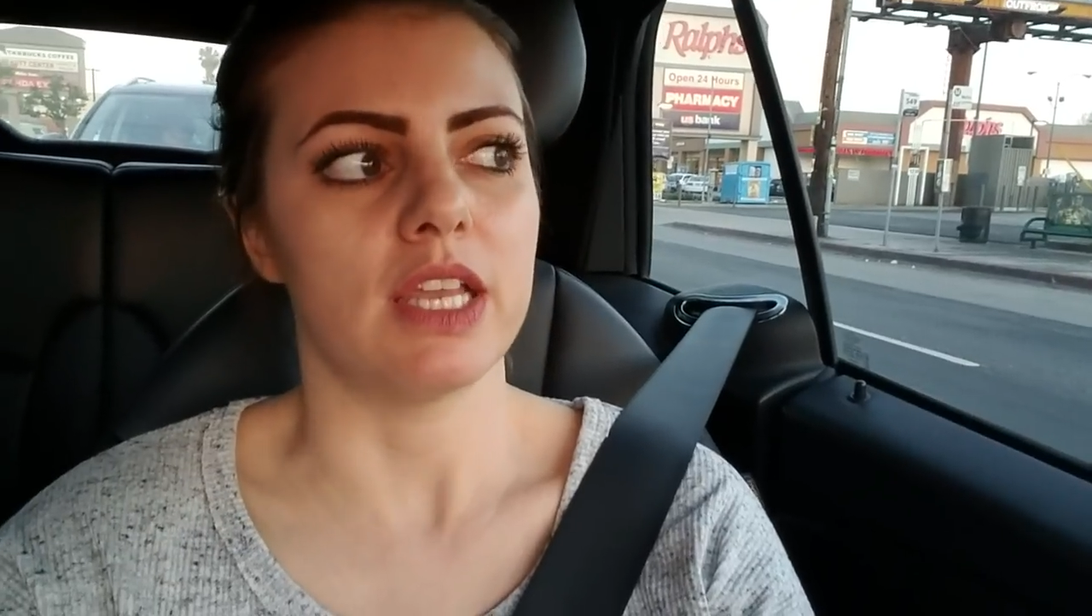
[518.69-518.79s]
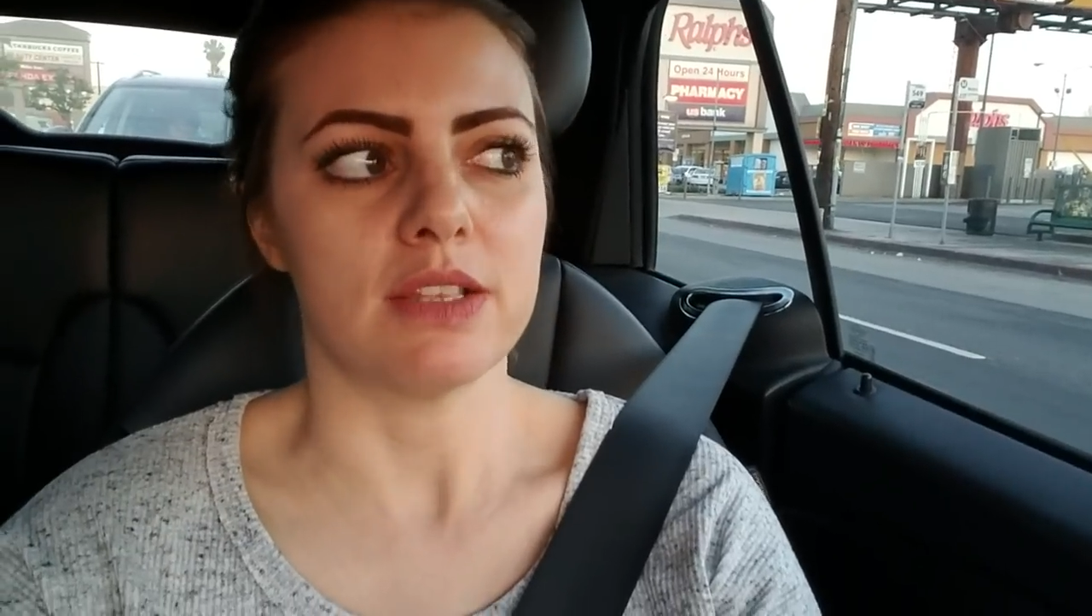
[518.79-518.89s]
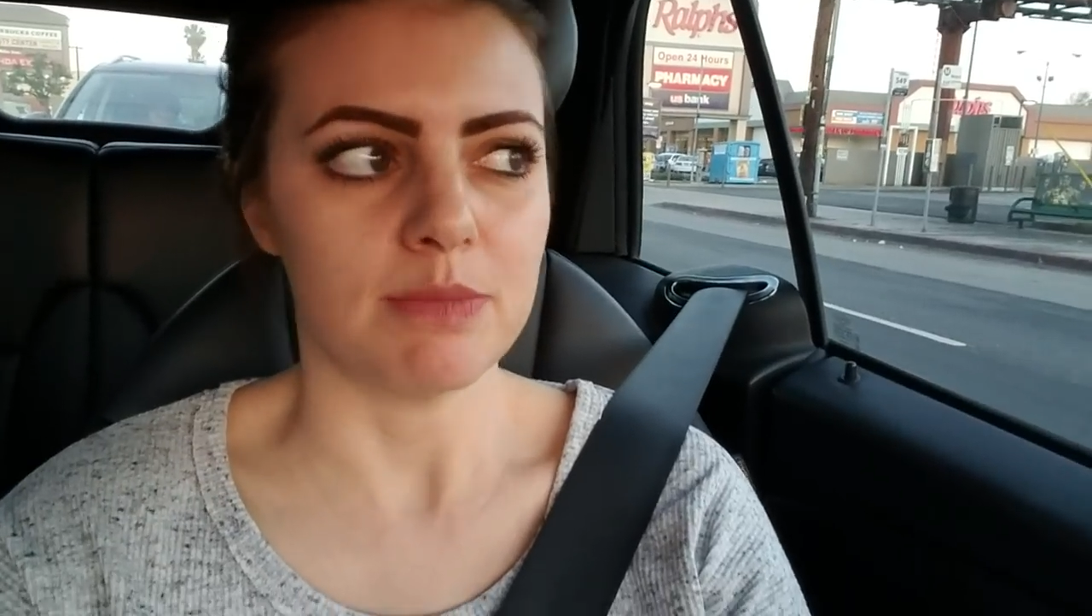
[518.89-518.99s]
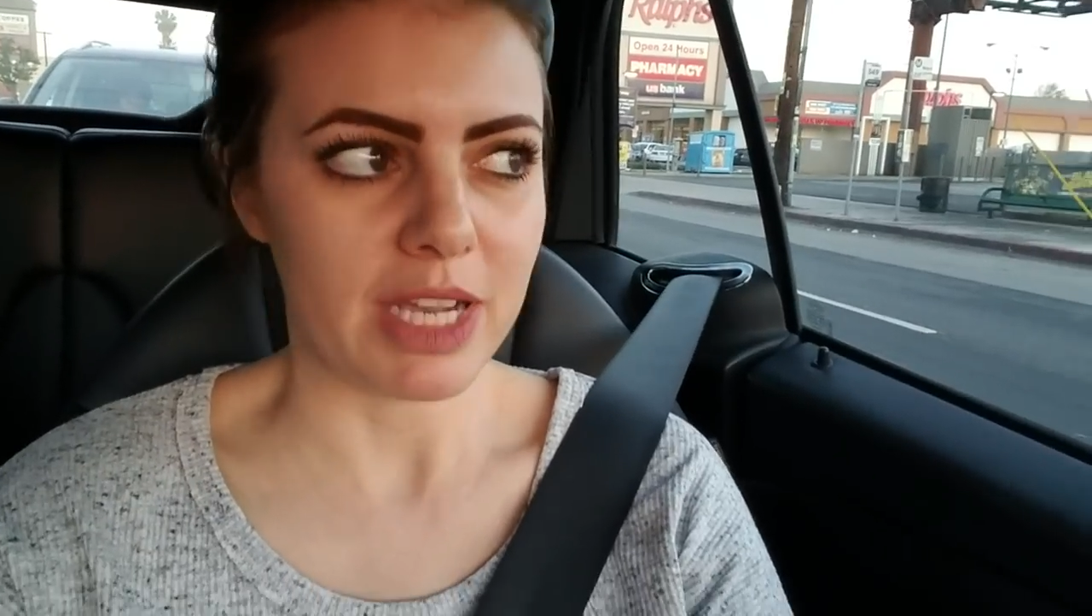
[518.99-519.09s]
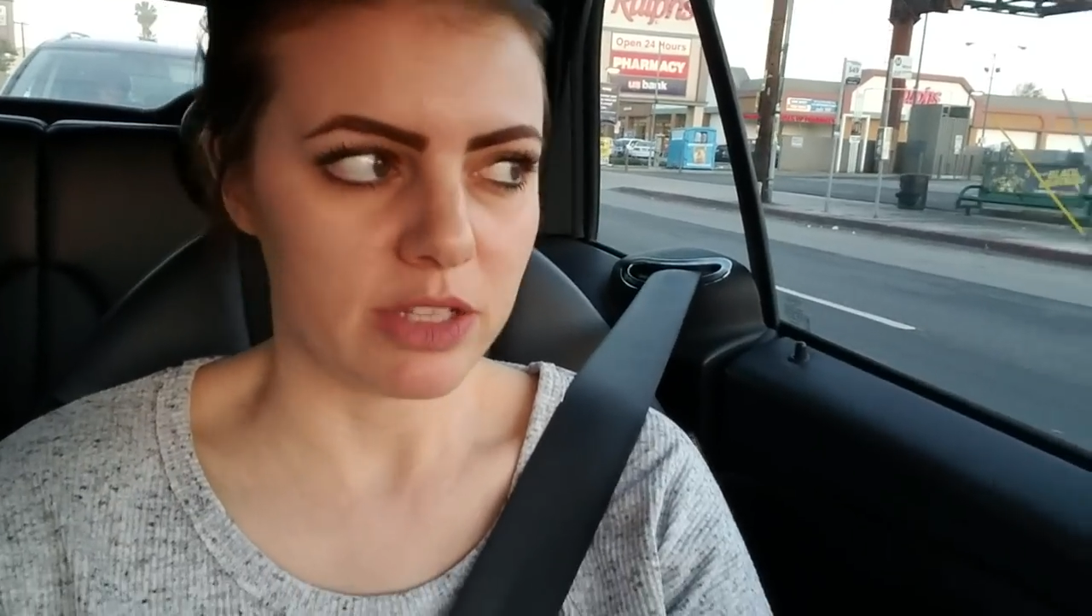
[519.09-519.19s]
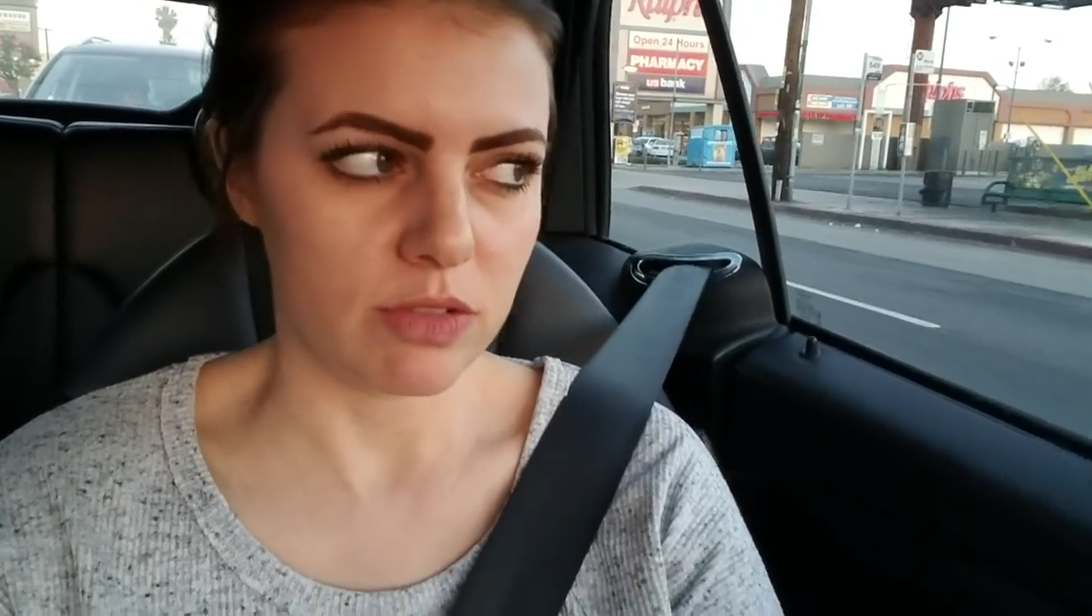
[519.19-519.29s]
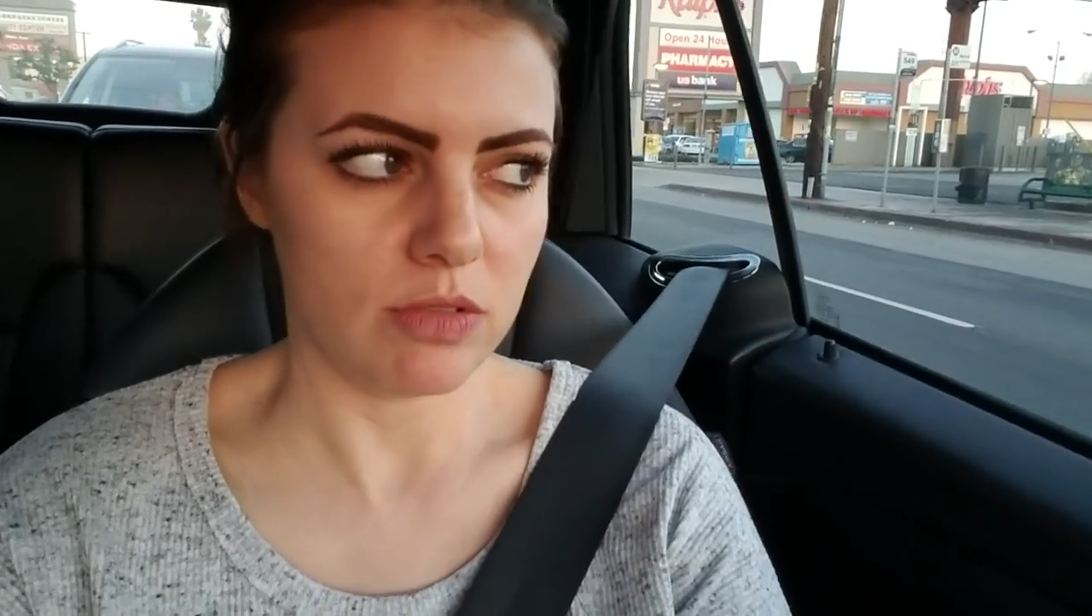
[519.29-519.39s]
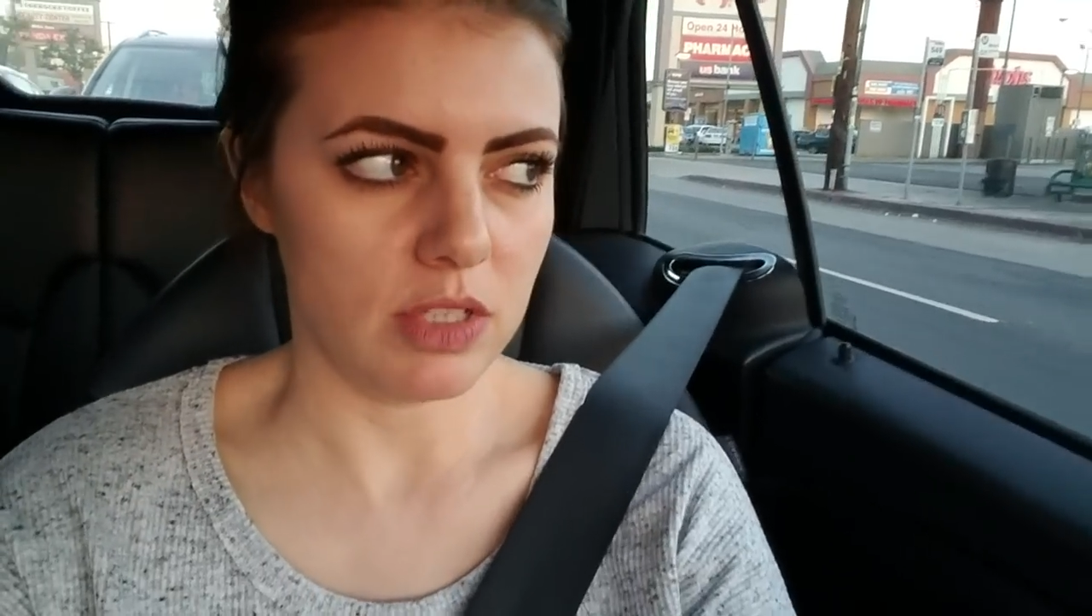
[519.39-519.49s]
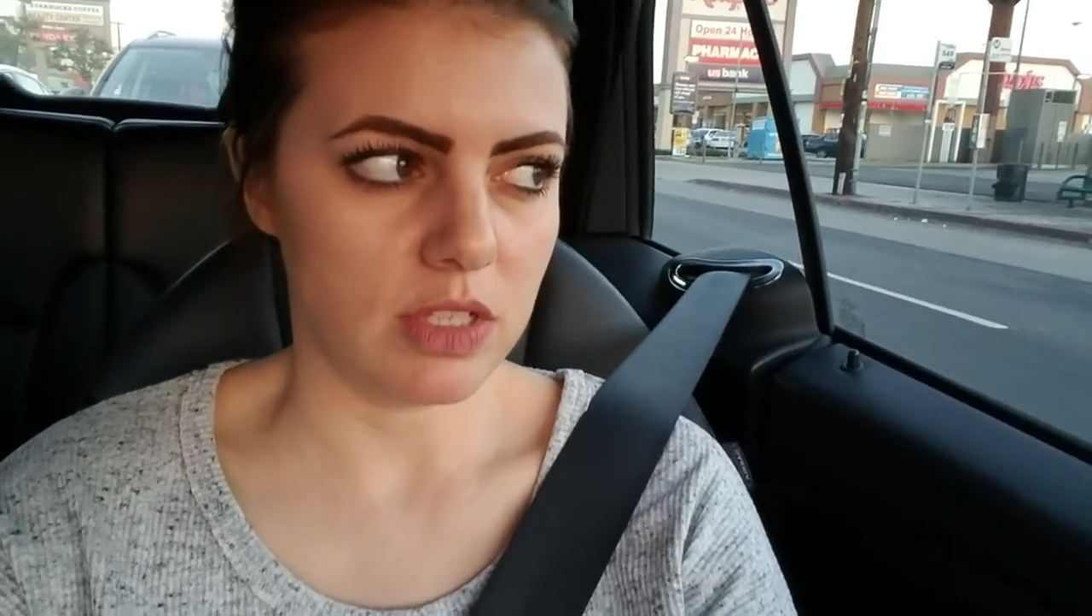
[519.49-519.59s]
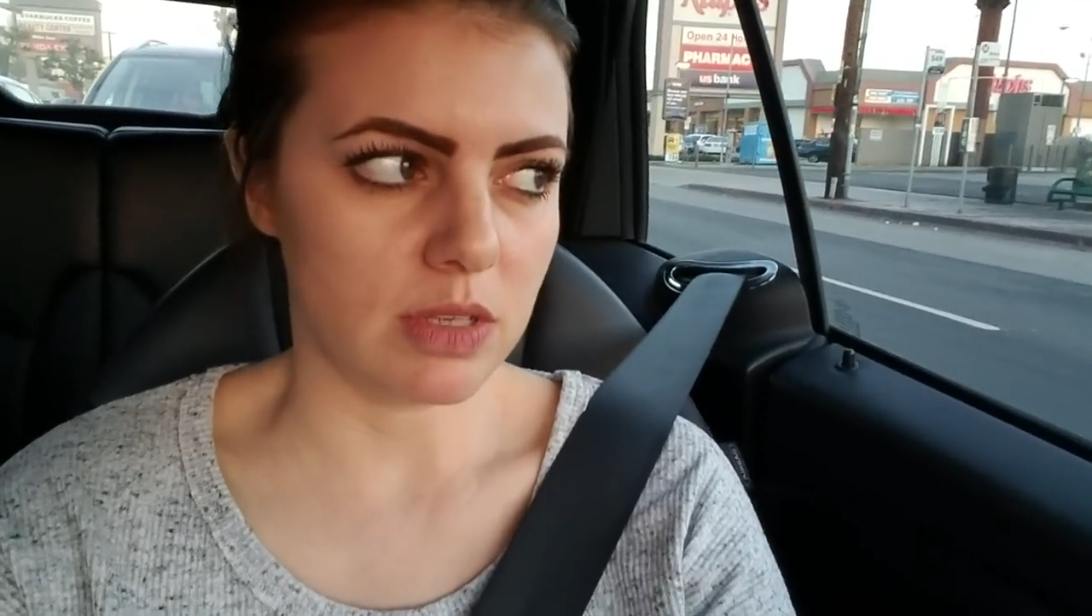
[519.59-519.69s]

it's my duty